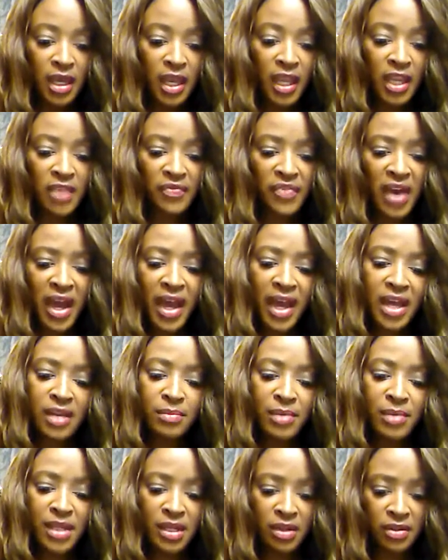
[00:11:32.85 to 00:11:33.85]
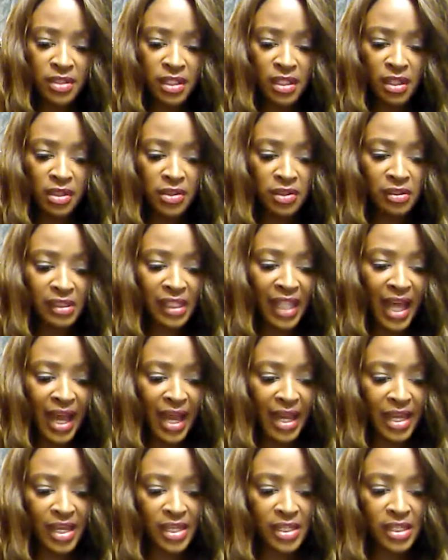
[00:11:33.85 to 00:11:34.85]
If I had been on the other
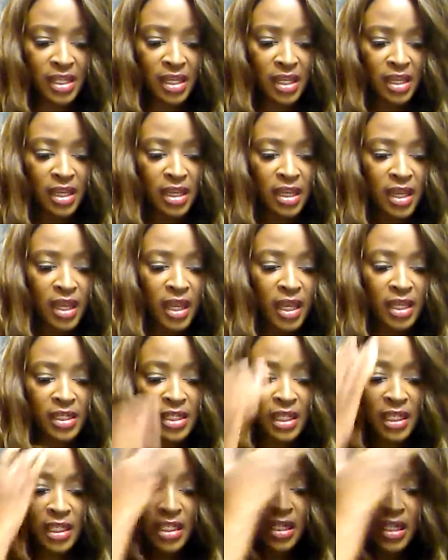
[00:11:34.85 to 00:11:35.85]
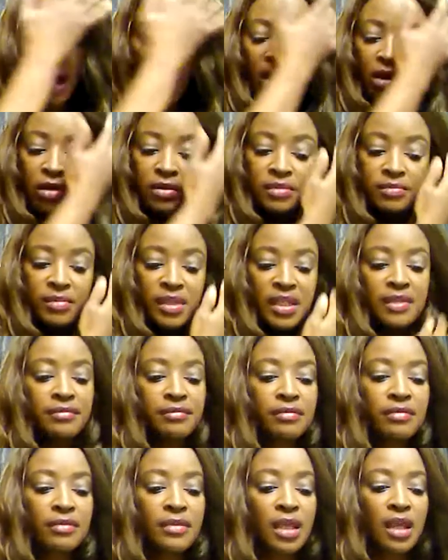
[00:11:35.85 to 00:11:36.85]
line and he called
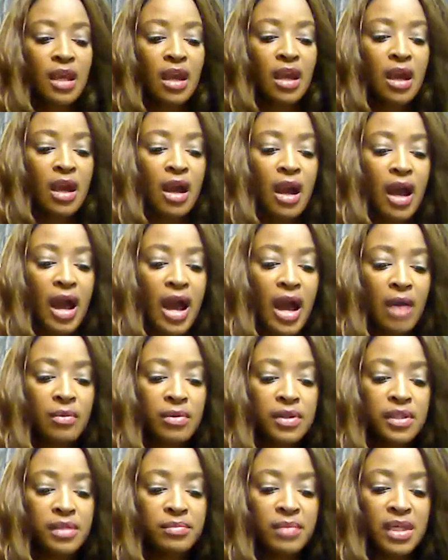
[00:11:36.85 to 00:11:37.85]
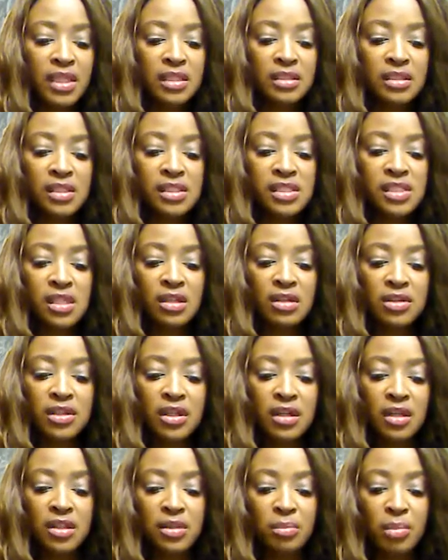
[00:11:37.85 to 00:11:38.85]
me, I would immediately tell the
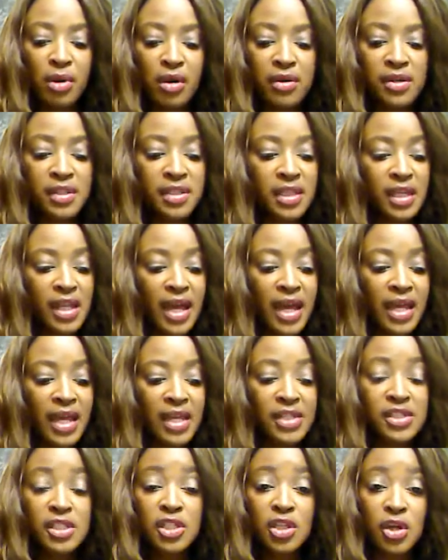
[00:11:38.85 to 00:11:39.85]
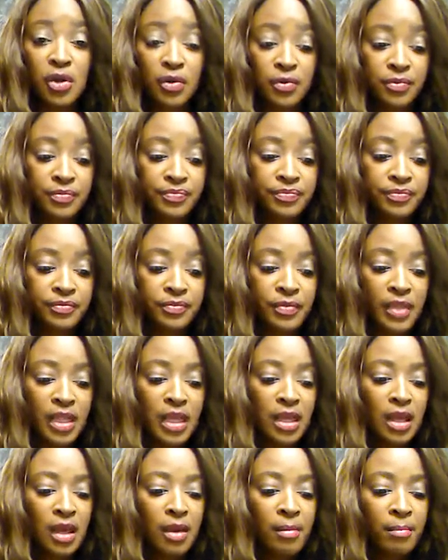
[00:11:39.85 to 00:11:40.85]
other party that I had to go.
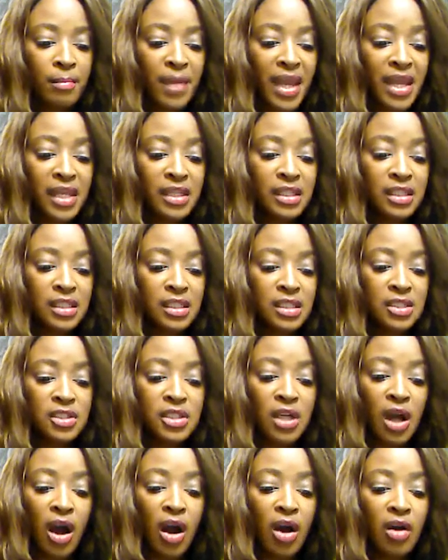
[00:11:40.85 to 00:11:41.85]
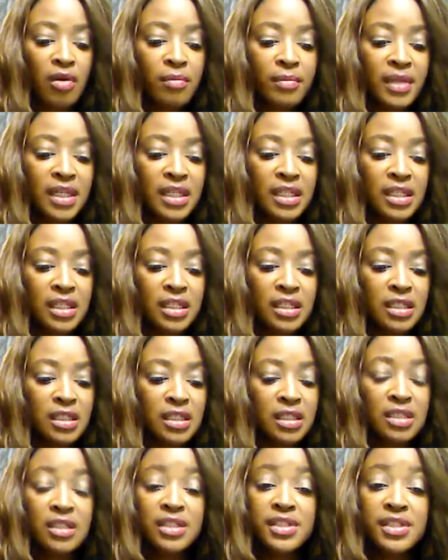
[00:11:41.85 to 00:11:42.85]
Manny could call me
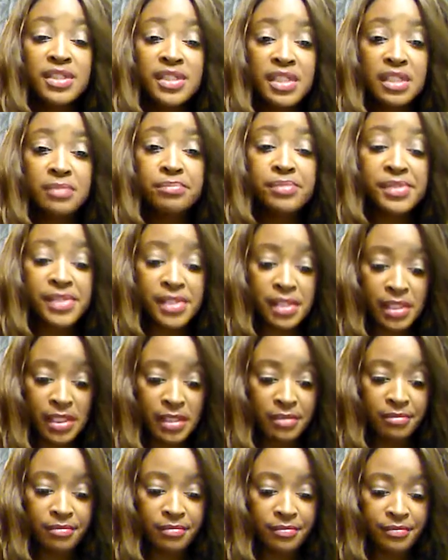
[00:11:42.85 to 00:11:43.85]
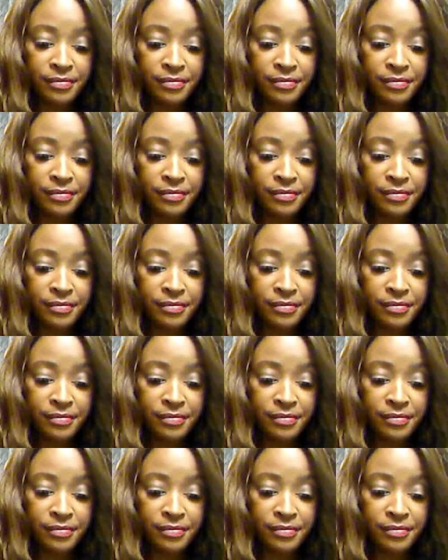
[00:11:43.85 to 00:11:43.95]
in a deep sleep.